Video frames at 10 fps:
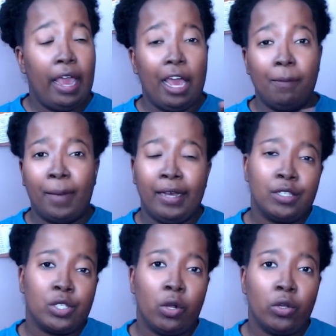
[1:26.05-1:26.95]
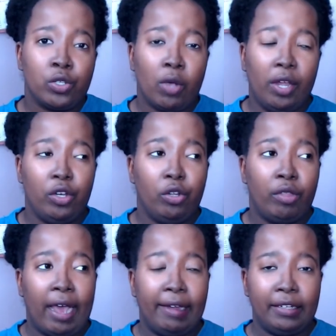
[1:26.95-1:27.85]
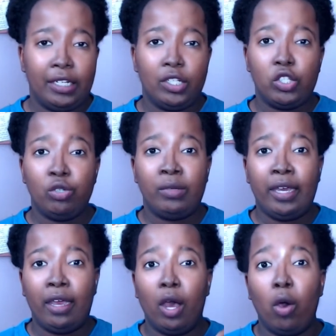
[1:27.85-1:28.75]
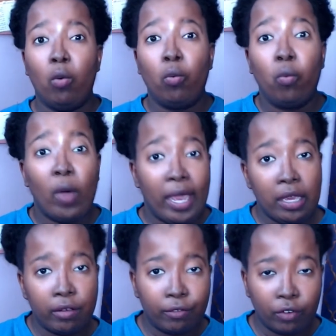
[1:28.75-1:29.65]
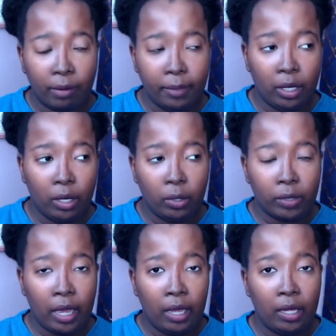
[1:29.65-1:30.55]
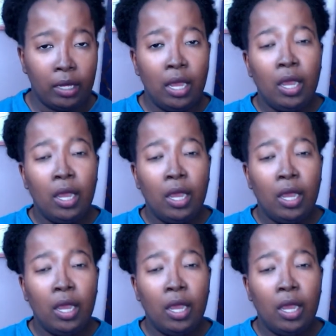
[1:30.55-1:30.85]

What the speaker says: and my soul, so I knew that I needed to get away from it, okay?